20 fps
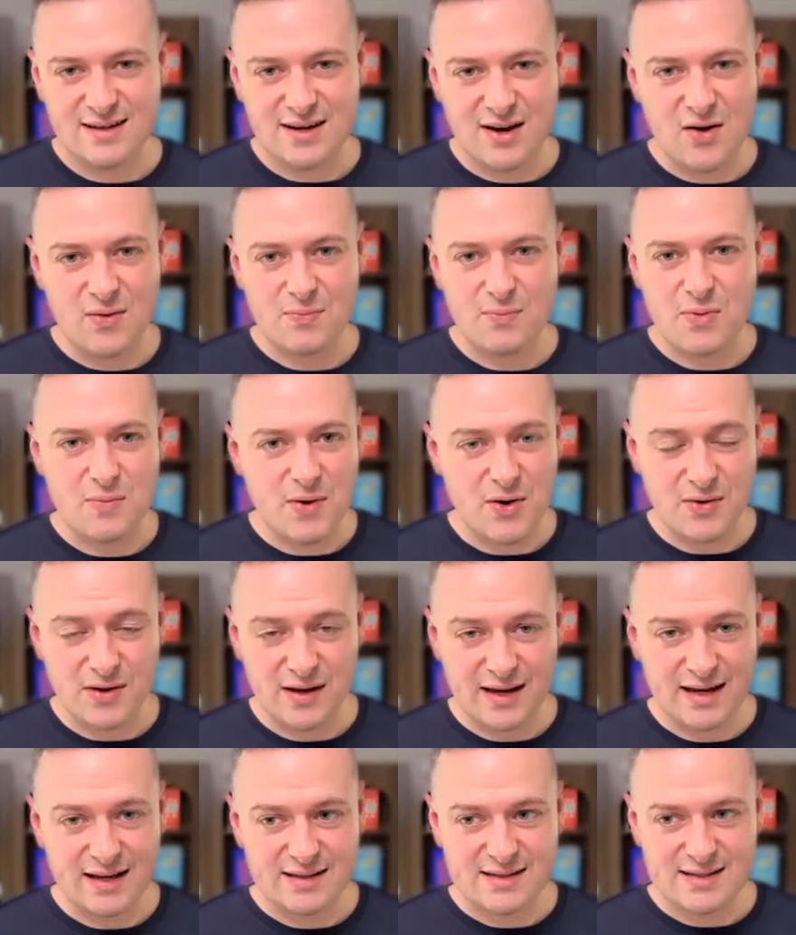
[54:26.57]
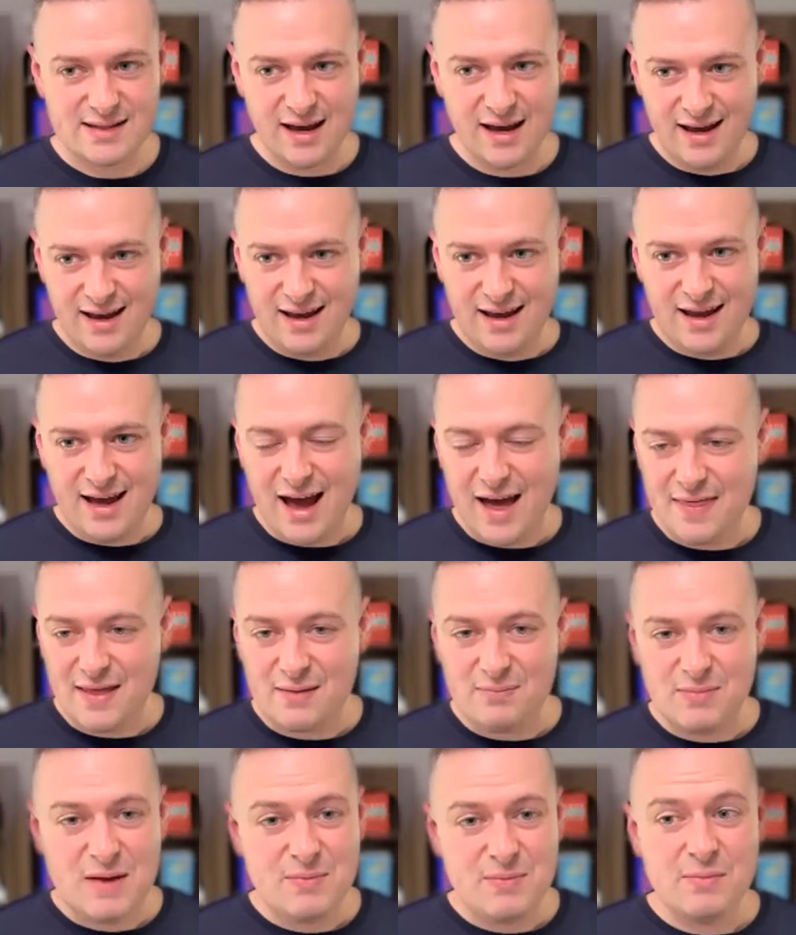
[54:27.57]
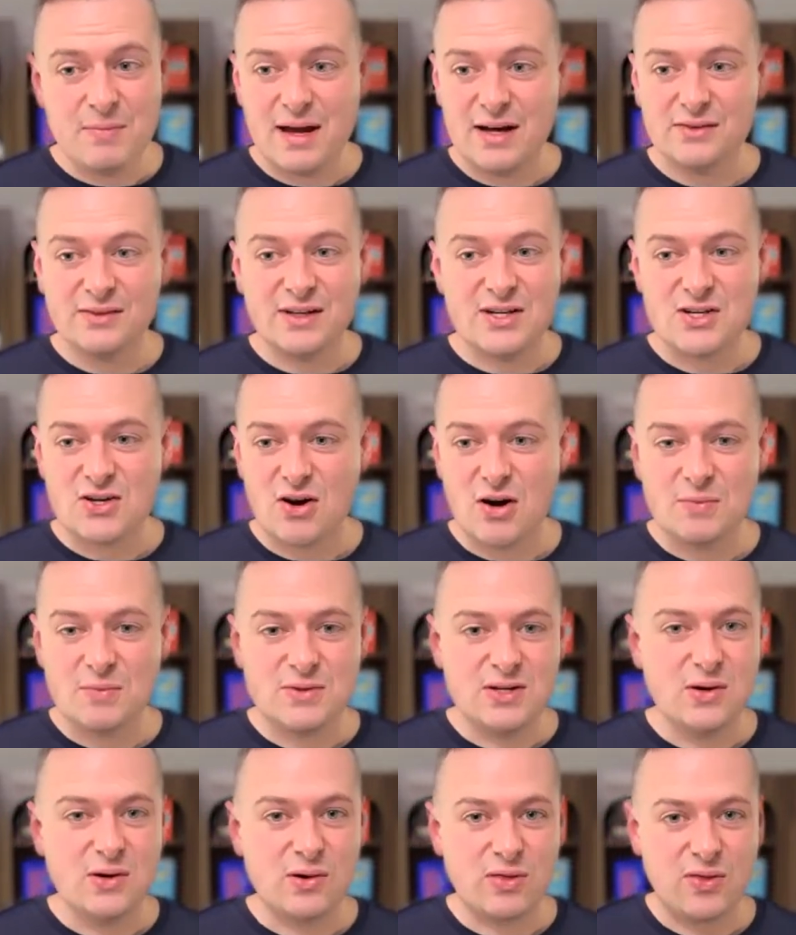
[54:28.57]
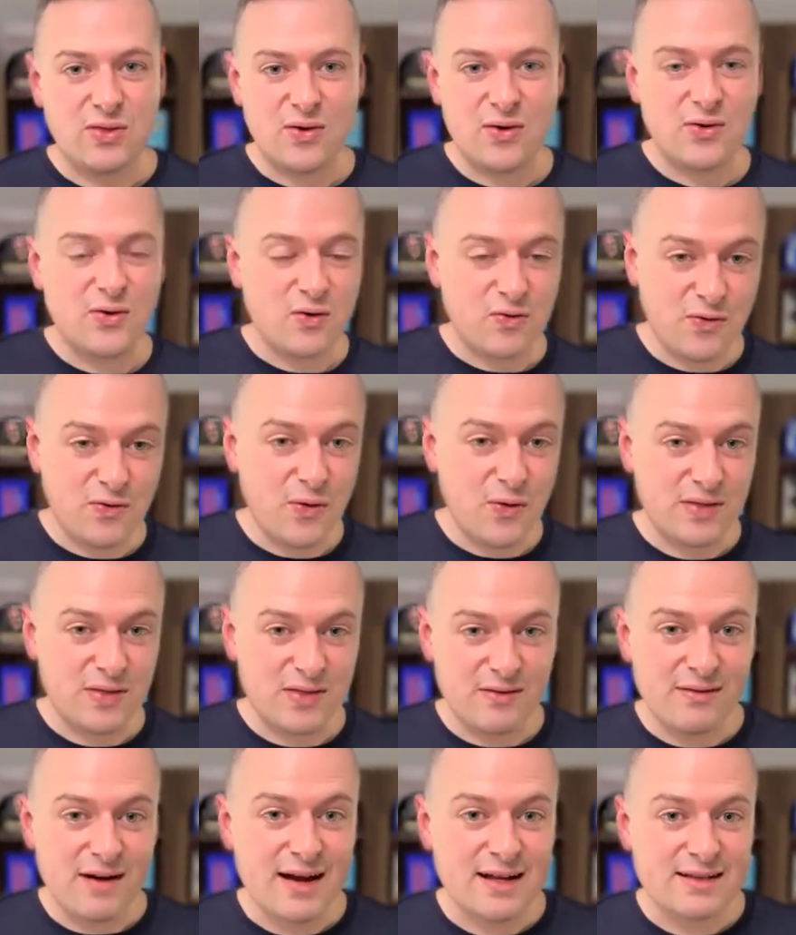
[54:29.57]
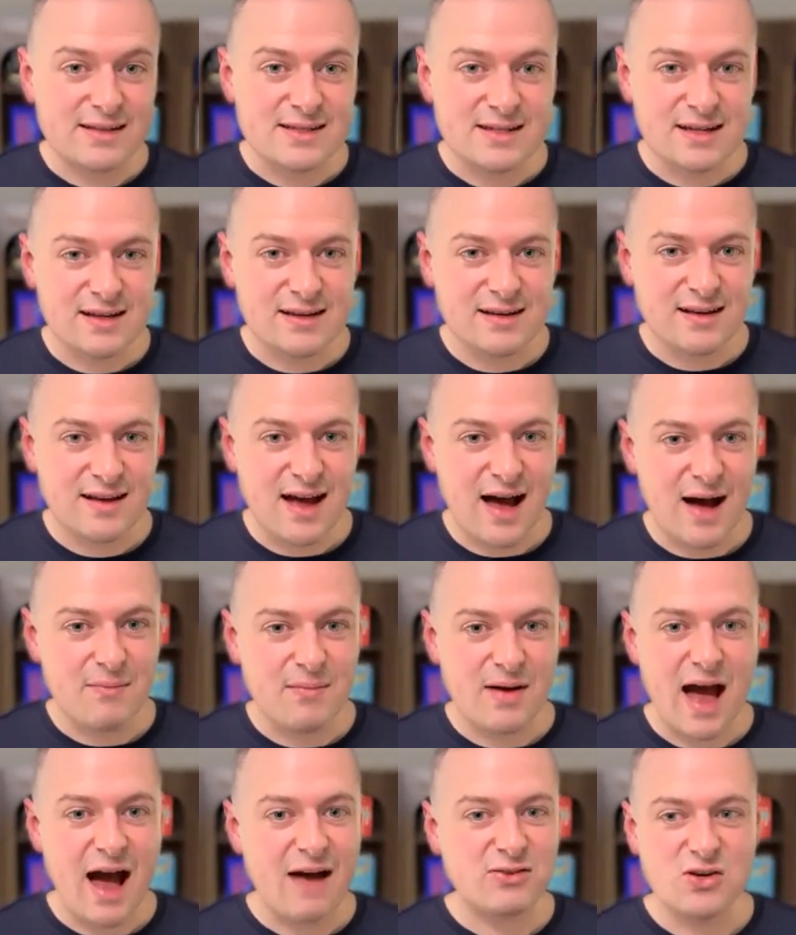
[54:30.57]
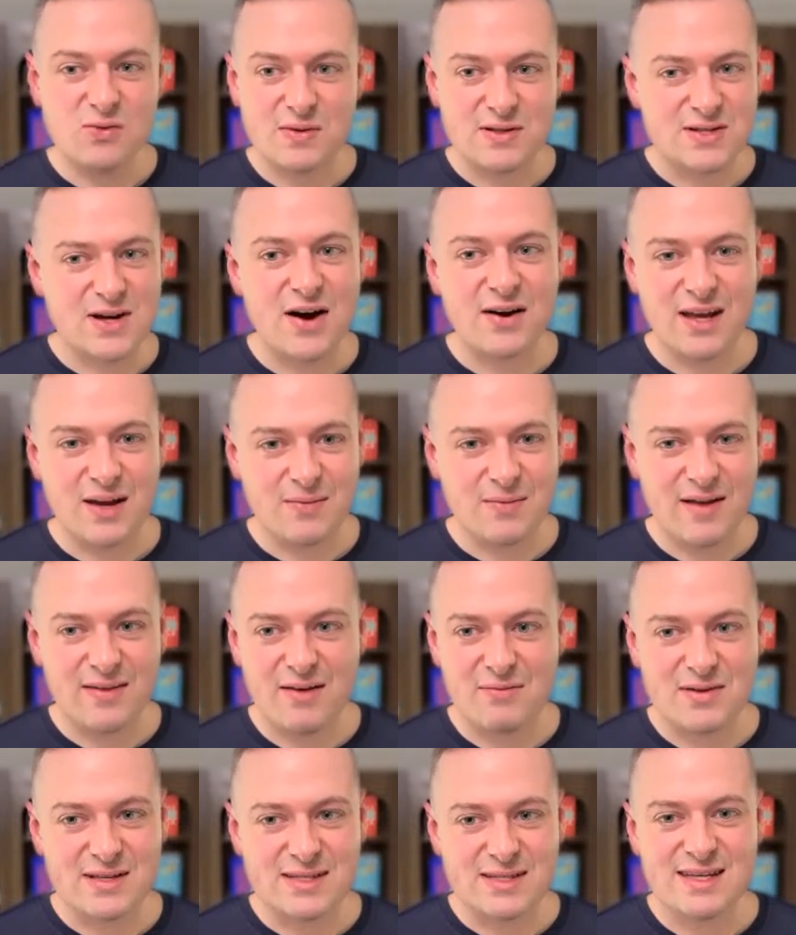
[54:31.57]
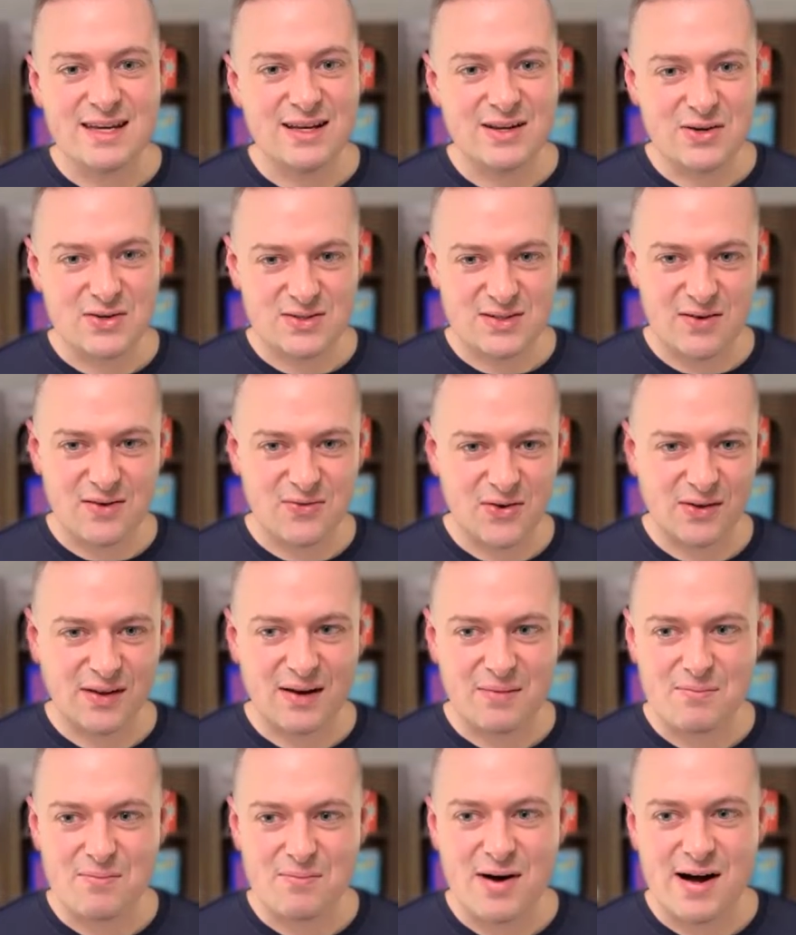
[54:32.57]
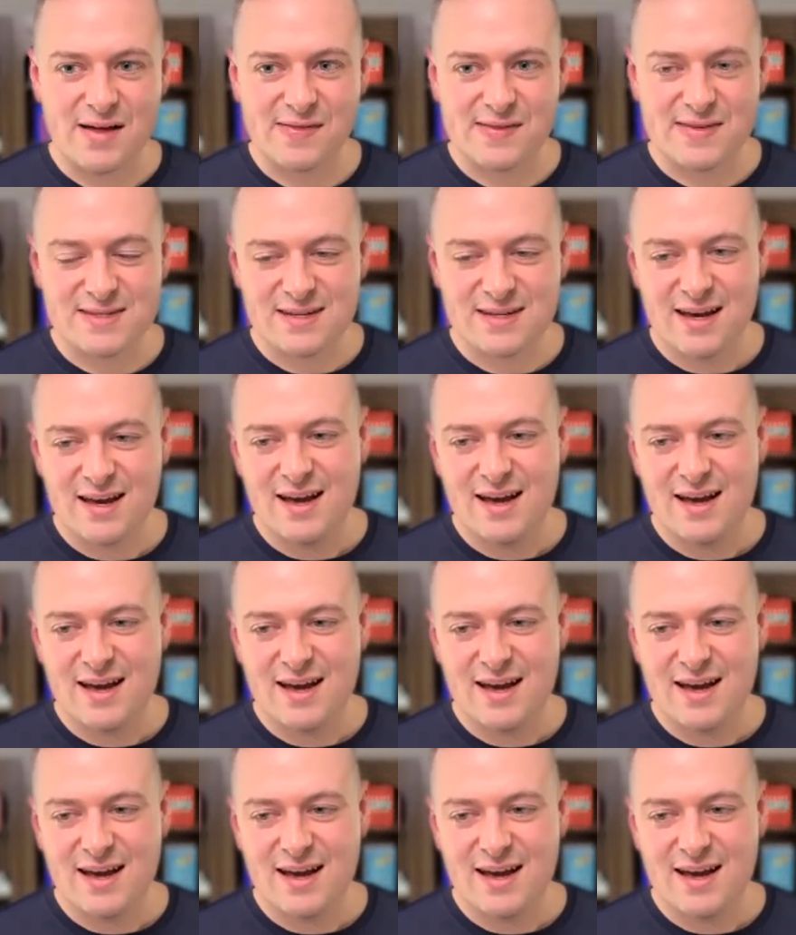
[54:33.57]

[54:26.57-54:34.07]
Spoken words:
promoting it, and then people may only show up to your third or fourth event, after you've been talking about, they've been seeing your stuff for like months.